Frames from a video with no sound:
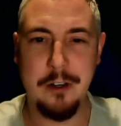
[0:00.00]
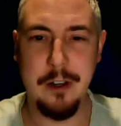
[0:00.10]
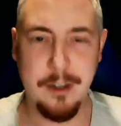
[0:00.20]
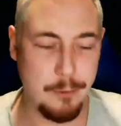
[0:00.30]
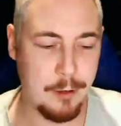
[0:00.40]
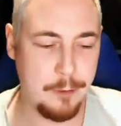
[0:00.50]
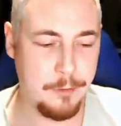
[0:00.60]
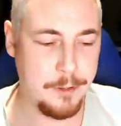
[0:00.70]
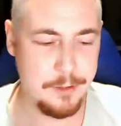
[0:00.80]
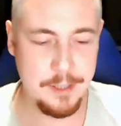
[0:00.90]
uh,
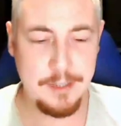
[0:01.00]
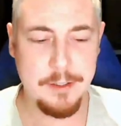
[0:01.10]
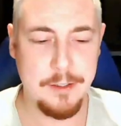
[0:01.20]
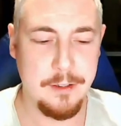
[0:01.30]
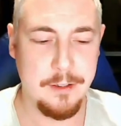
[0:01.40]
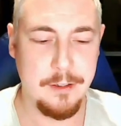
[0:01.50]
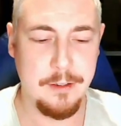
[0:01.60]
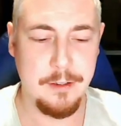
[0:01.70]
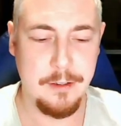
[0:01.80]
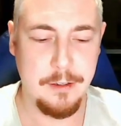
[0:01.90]
wildflower seeds.
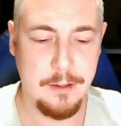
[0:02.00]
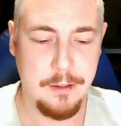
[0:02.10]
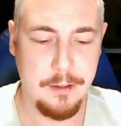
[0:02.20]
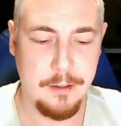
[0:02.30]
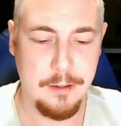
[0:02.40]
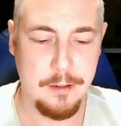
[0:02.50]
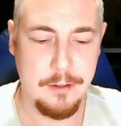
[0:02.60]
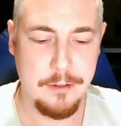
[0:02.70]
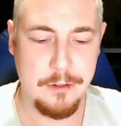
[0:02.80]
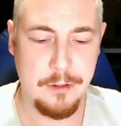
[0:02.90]

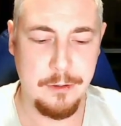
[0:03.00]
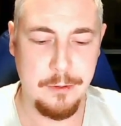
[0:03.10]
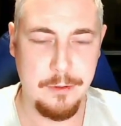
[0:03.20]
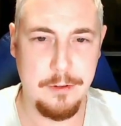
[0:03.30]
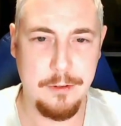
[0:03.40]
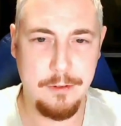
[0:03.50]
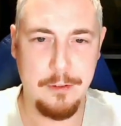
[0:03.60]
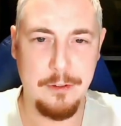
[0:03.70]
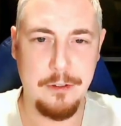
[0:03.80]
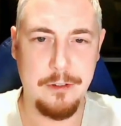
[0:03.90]
So
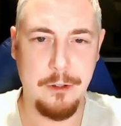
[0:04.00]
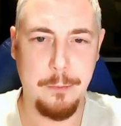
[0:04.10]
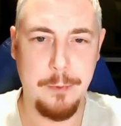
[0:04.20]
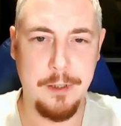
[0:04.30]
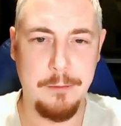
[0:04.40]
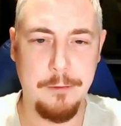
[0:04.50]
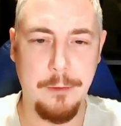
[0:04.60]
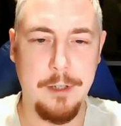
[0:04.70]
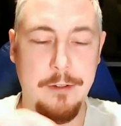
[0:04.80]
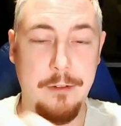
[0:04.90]
just opening them
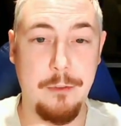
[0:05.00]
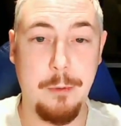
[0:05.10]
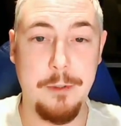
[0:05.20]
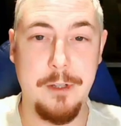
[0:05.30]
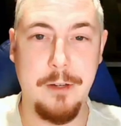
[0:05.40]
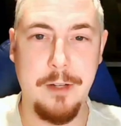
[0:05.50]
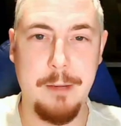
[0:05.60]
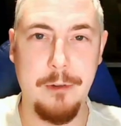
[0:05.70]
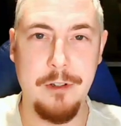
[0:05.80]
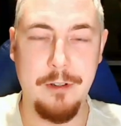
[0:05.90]
for you. So I should probably do that on
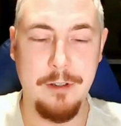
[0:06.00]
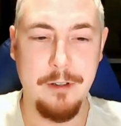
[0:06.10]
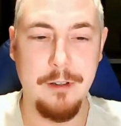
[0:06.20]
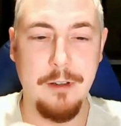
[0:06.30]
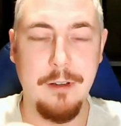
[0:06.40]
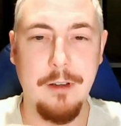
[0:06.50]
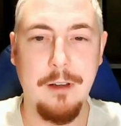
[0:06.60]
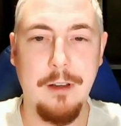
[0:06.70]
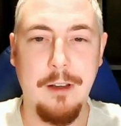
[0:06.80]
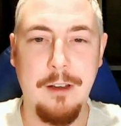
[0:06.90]
camera, shouldn't
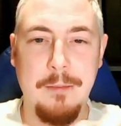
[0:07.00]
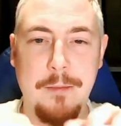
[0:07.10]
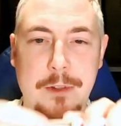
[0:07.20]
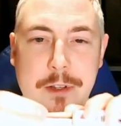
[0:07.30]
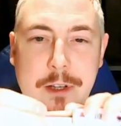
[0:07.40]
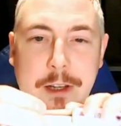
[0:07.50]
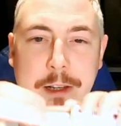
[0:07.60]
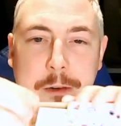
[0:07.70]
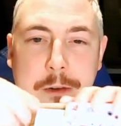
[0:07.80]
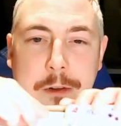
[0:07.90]
I? Um, so there's like a
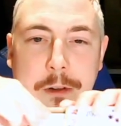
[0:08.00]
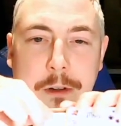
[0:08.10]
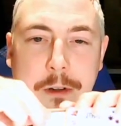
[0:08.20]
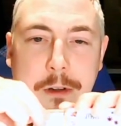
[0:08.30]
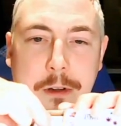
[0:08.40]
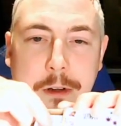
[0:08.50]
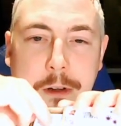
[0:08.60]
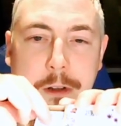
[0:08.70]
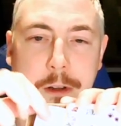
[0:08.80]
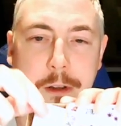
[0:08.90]
little
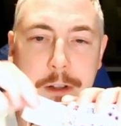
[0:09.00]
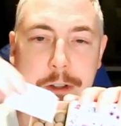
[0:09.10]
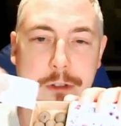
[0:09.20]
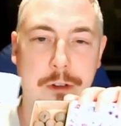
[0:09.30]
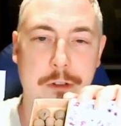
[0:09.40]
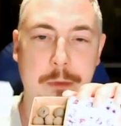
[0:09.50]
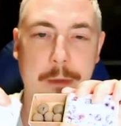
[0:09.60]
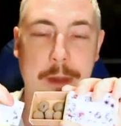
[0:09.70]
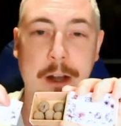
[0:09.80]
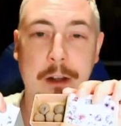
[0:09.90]
instruction,
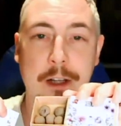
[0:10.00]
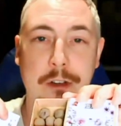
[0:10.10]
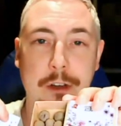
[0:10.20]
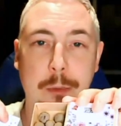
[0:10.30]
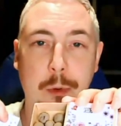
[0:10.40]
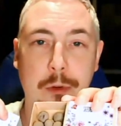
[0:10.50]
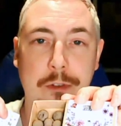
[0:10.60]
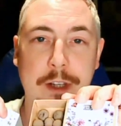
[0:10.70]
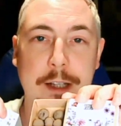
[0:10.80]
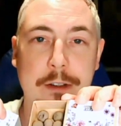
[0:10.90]
but they are literally balls
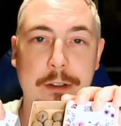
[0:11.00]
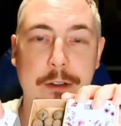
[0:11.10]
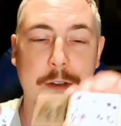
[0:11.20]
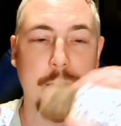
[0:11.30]
of seeds.